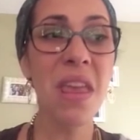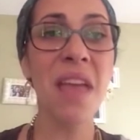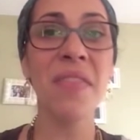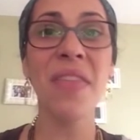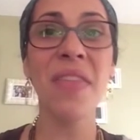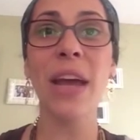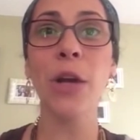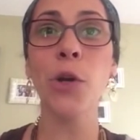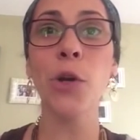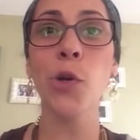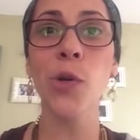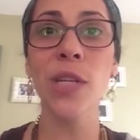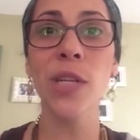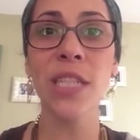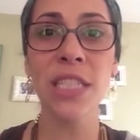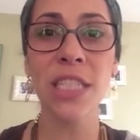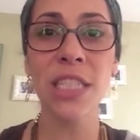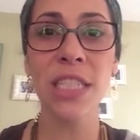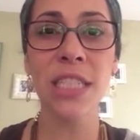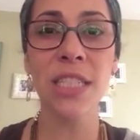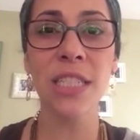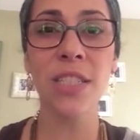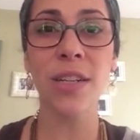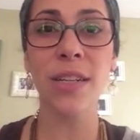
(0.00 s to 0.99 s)
and that
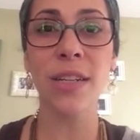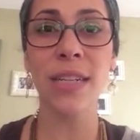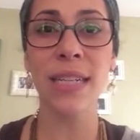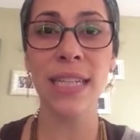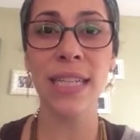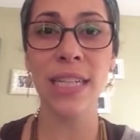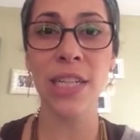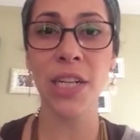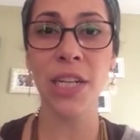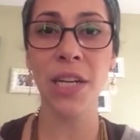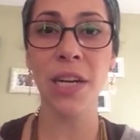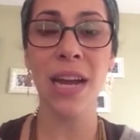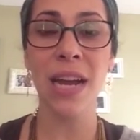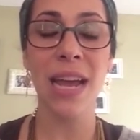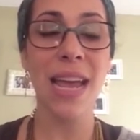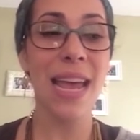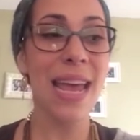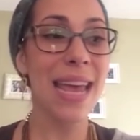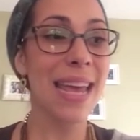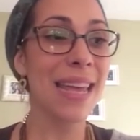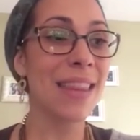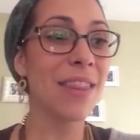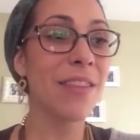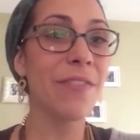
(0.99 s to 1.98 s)
Christians are here
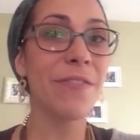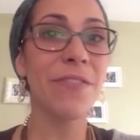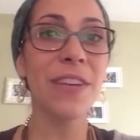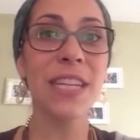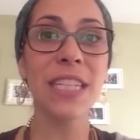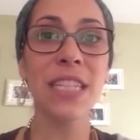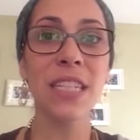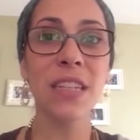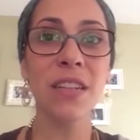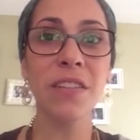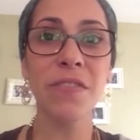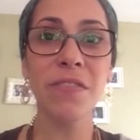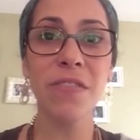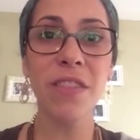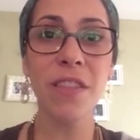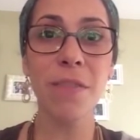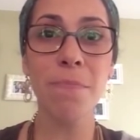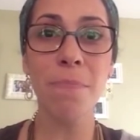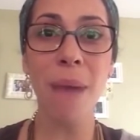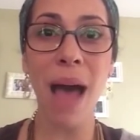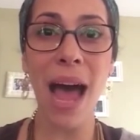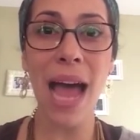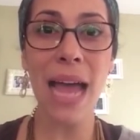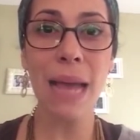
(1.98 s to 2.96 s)
in the vision of
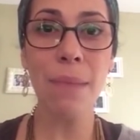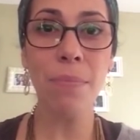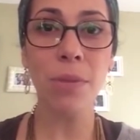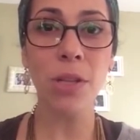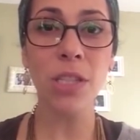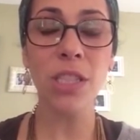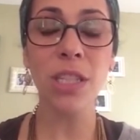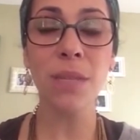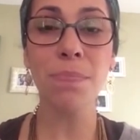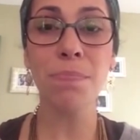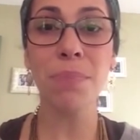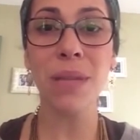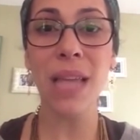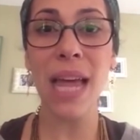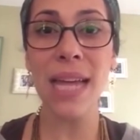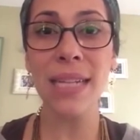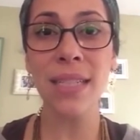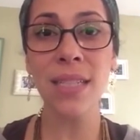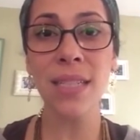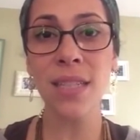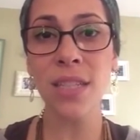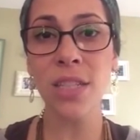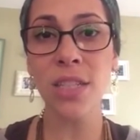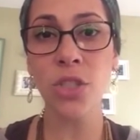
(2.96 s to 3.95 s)
the Bible to
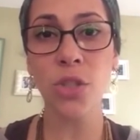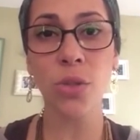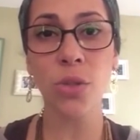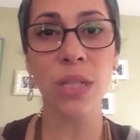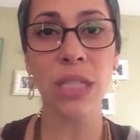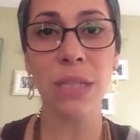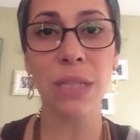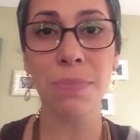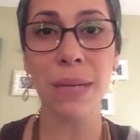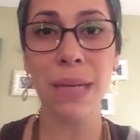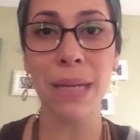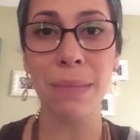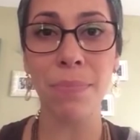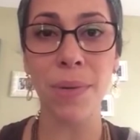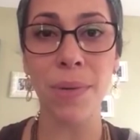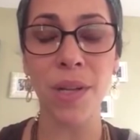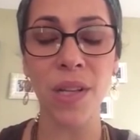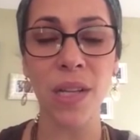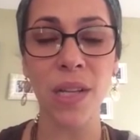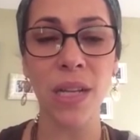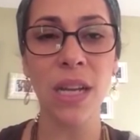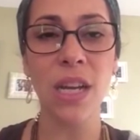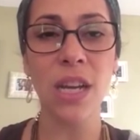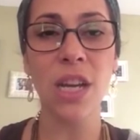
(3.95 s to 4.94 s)
bless the Jewish
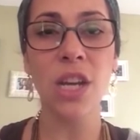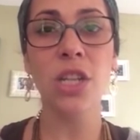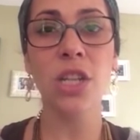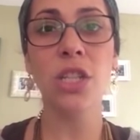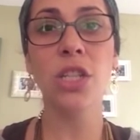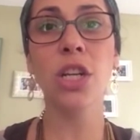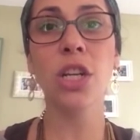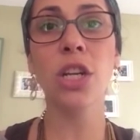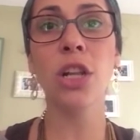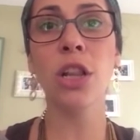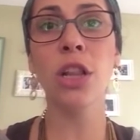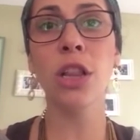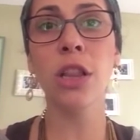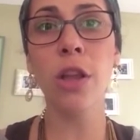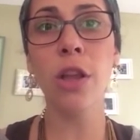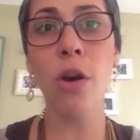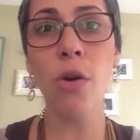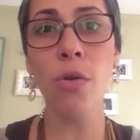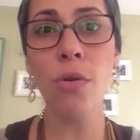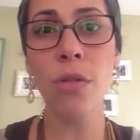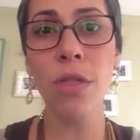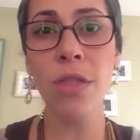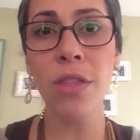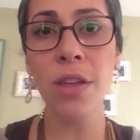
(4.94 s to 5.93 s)
people, to
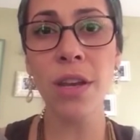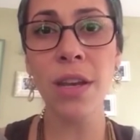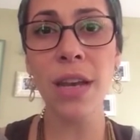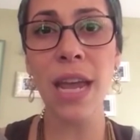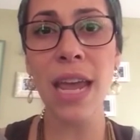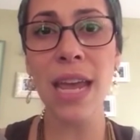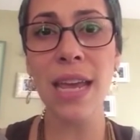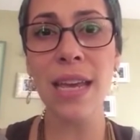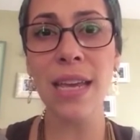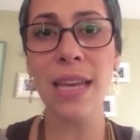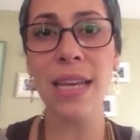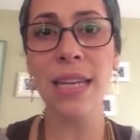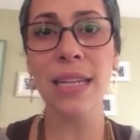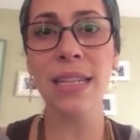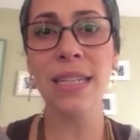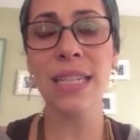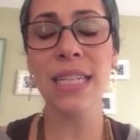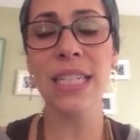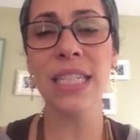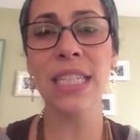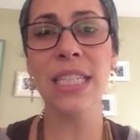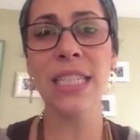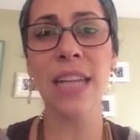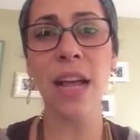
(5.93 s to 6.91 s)
clothe the naked,
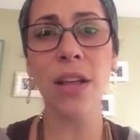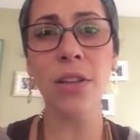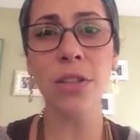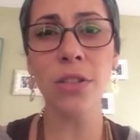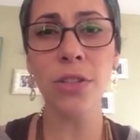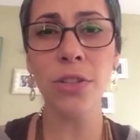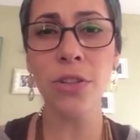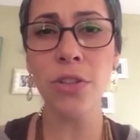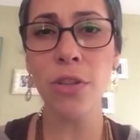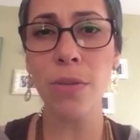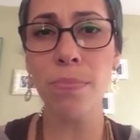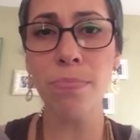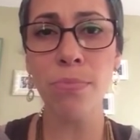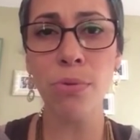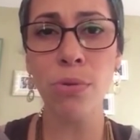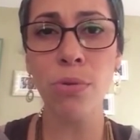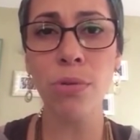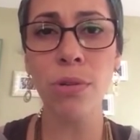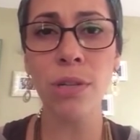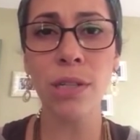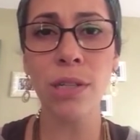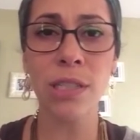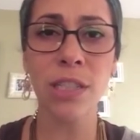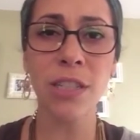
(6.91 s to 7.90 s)
to shelter the
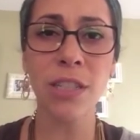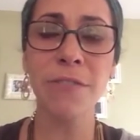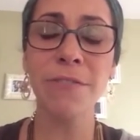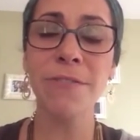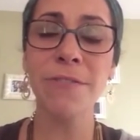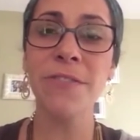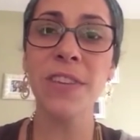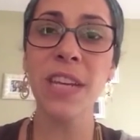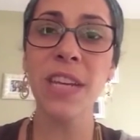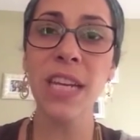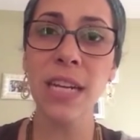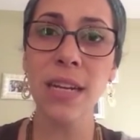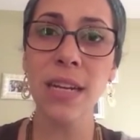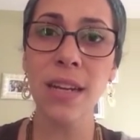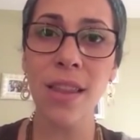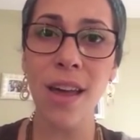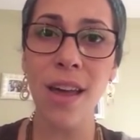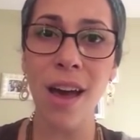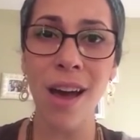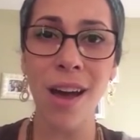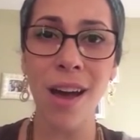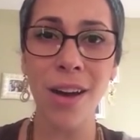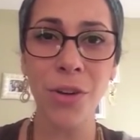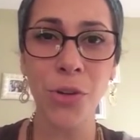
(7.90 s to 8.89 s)
poor, to feed
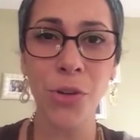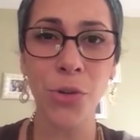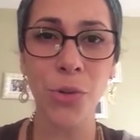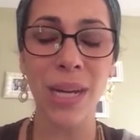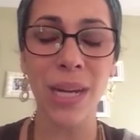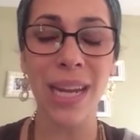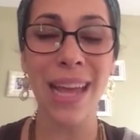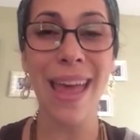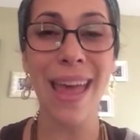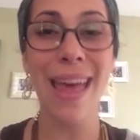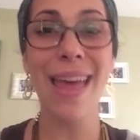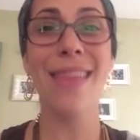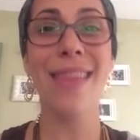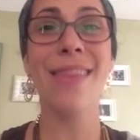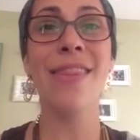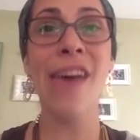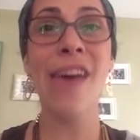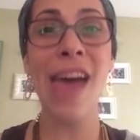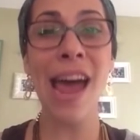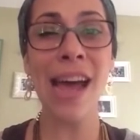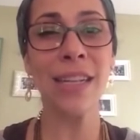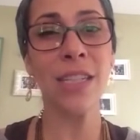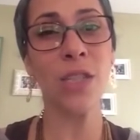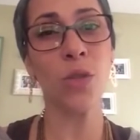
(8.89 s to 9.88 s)
the hungry.
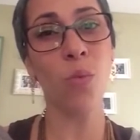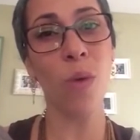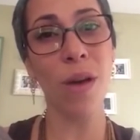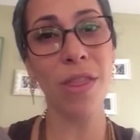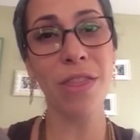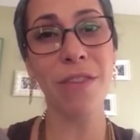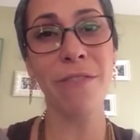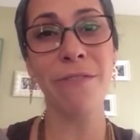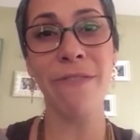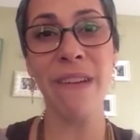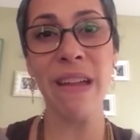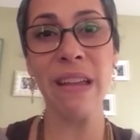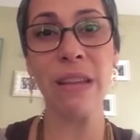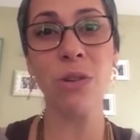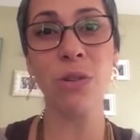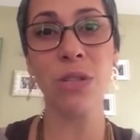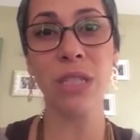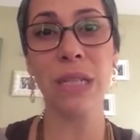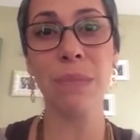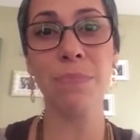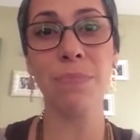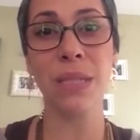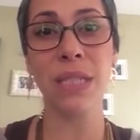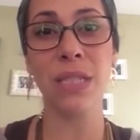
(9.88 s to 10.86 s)
That's what the
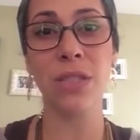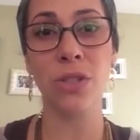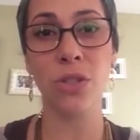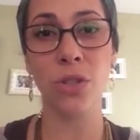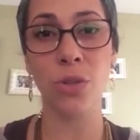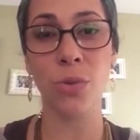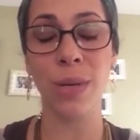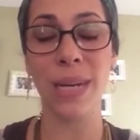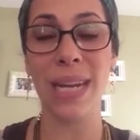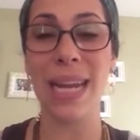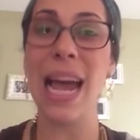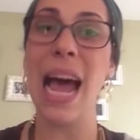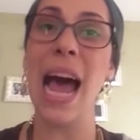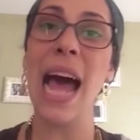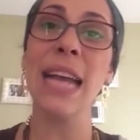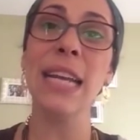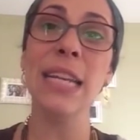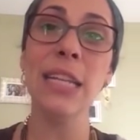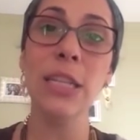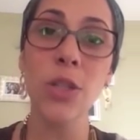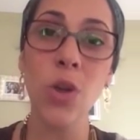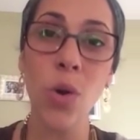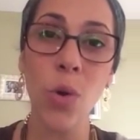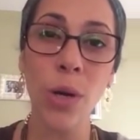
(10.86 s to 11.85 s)
fellowship is doing
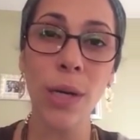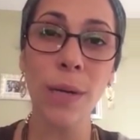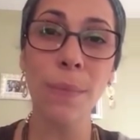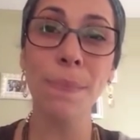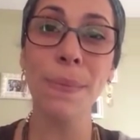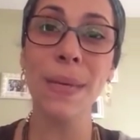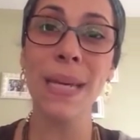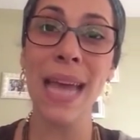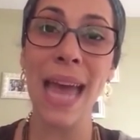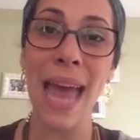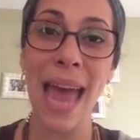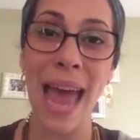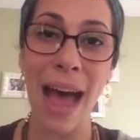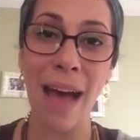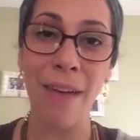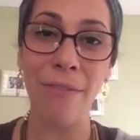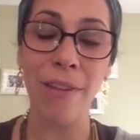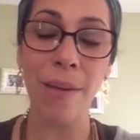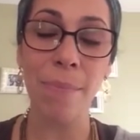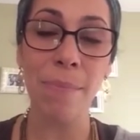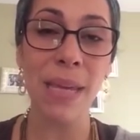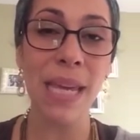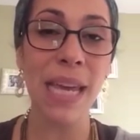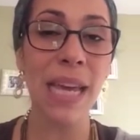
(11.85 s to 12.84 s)
on your
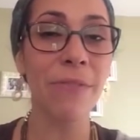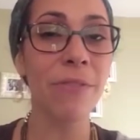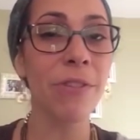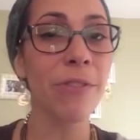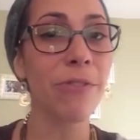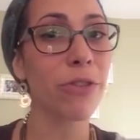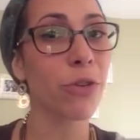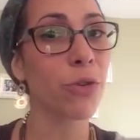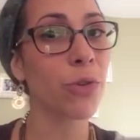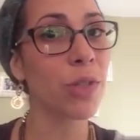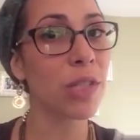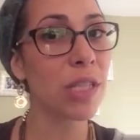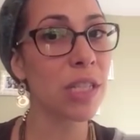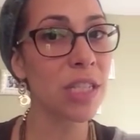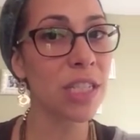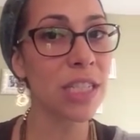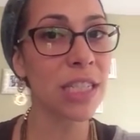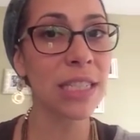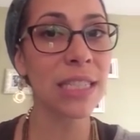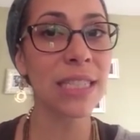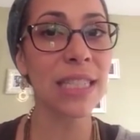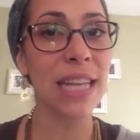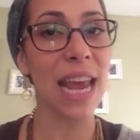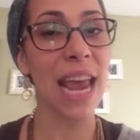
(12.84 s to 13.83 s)
behalf, on behalf of
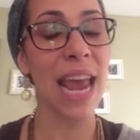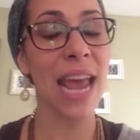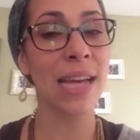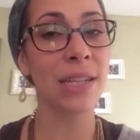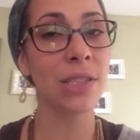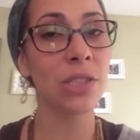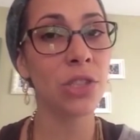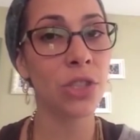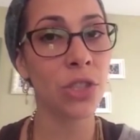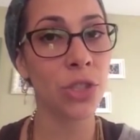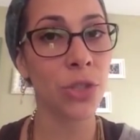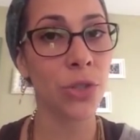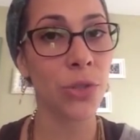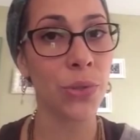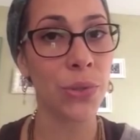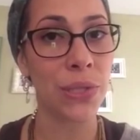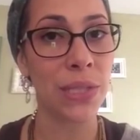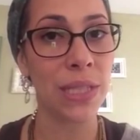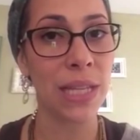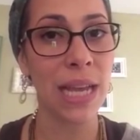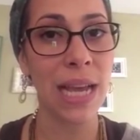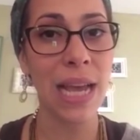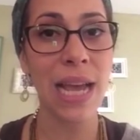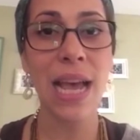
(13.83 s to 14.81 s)
Christians and
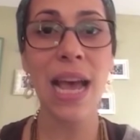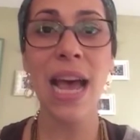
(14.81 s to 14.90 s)
Jews.